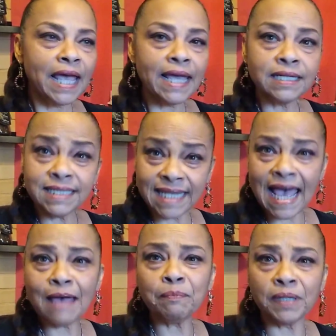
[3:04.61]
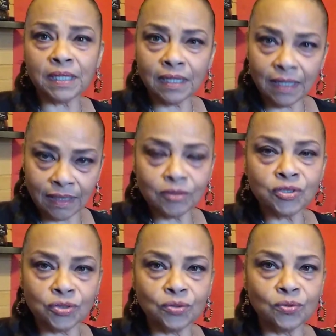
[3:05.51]
and tapping
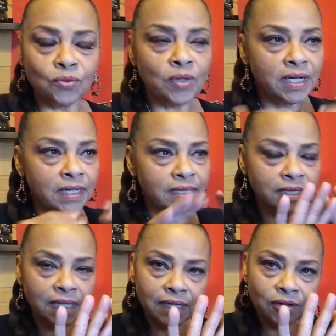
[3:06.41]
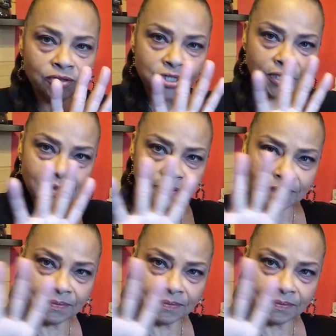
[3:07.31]
into the energy,